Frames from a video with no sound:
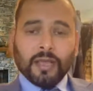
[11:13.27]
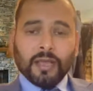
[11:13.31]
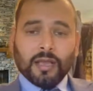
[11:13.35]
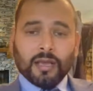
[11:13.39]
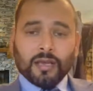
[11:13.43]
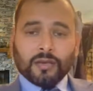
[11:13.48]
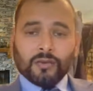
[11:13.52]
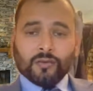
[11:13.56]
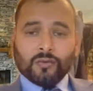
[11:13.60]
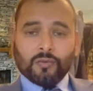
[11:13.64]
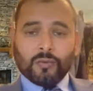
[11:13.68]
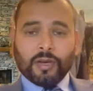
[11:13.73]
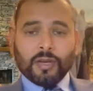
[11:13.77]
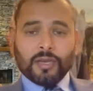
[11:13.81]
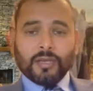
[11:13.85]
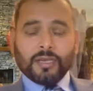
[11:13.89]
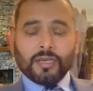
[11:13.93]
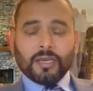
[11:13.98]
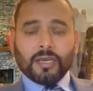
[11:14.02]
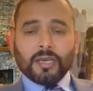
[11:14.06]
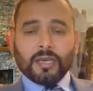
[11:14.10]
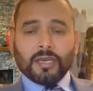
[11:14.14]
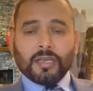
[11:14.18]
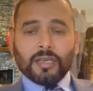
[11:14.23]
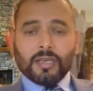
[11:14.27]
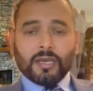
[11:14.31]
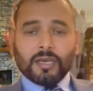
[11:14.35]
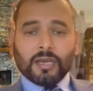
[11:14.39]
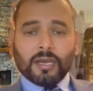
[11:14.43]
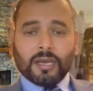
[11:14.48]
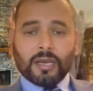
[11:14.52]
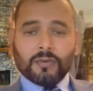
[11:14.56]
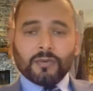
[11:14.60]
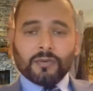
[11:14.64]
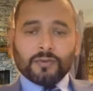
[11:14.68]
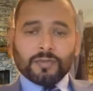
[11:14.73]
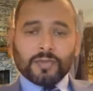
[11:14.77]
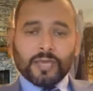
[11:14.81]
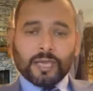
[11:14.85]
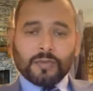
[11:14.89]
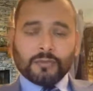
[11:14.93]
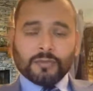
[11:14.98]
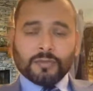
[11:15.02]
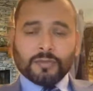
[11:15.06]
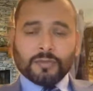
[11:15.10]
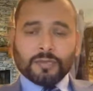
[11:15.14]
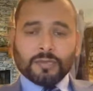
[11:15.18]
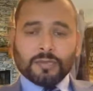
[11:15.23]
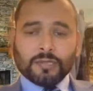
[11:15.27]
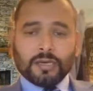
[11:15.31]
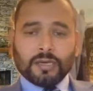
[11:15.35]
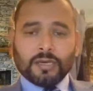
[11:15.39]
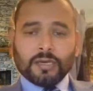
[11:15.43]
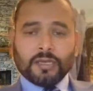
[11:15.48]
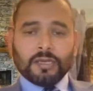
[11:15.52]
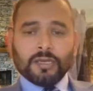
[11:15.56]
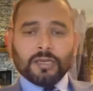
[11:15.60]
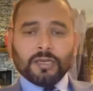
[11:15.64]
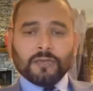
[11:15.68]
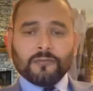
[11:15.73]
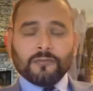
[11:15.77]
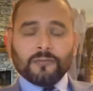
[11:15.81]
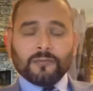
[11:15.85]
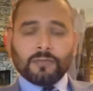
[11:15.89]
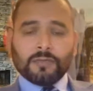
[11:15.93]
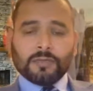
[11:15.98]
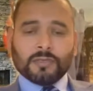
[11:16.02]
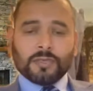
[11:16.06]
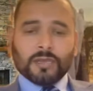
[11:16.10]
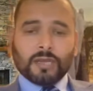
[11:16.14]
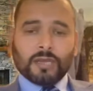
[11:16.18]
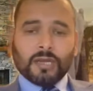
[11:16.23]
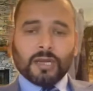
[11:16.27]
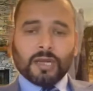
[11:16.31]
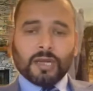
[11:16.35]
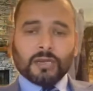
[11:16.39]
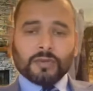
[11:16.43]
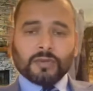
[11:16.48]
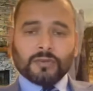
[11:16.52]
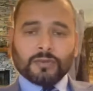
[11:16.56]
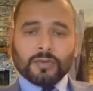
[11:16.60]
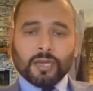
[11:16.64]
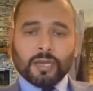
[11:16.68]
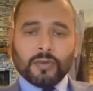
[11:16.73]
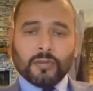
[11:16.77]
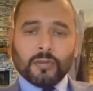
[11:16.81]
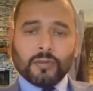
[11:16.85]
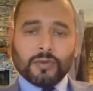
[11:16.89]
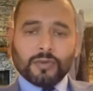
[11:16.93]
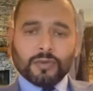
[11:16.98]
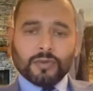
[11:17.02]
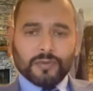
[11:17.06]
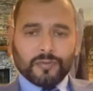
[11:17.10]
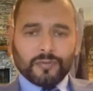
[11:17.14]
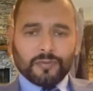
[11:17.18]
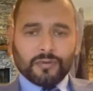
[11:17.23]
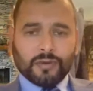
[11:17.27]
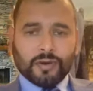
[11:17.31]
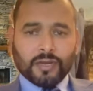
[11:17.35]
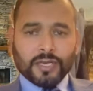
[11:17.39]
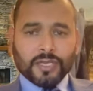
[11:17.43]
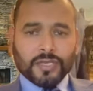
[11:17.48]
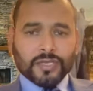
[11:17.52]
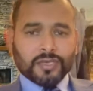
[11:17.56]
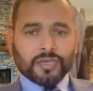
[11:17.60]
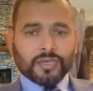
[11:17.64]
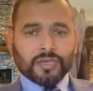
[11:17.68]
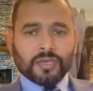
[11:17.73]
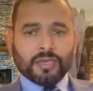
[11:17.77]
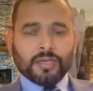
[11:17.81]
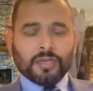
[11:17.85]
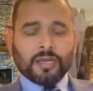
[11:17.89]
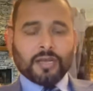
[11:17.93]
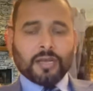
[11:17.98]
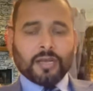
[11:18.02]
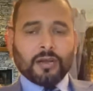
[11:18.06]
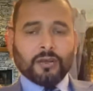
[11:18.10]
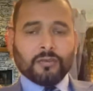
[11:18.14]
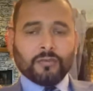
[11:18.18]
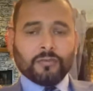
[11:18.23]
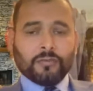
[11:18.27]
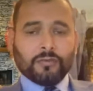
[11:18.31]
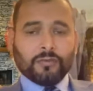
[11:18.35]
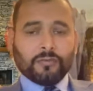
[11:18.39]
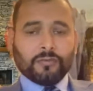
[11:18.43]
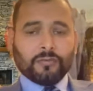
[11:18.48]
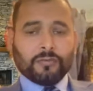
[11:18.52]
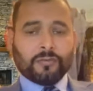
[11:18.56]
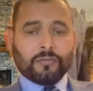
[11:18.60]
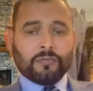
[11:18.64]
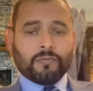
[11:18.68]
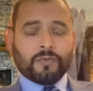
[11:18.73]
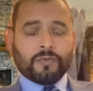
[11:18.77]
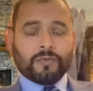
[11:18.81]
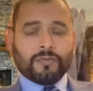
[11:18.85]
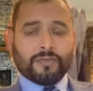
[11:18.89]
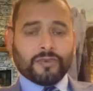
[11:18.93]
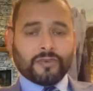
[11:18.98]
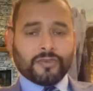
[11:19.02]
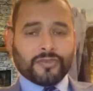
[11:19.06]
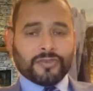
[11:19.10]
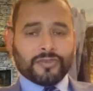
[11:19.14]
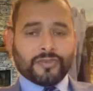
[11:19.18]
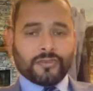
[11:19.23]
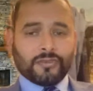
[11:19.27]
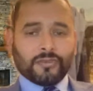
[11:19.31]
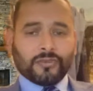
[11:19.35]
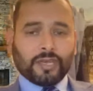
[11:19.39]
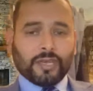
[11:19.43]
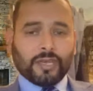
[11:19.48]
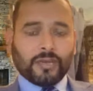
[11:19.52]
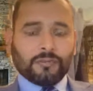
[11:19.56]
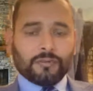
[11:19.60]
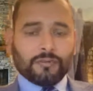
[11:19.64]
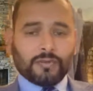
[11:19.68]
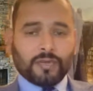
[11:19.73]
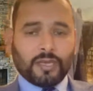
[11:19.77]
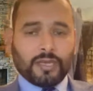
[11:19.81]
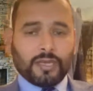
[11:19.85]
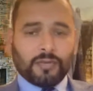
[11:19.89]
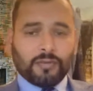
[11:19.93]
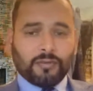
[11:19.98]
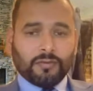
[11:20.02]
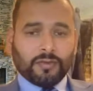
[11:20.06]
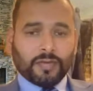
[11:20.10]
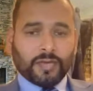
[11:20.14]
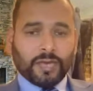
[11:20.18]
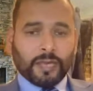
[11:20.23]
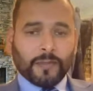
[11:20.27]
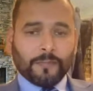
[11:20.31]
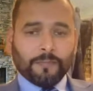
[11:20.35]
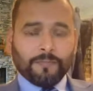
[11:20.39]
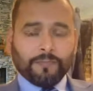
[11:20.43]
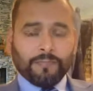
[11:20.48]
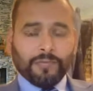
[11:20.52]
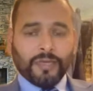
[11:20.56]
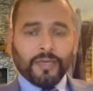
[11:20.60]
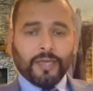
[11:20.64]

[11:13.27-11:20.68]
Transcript: Romania, then how you came to Italy, from Italy how you came in France, and then how you from France to you came to the UK.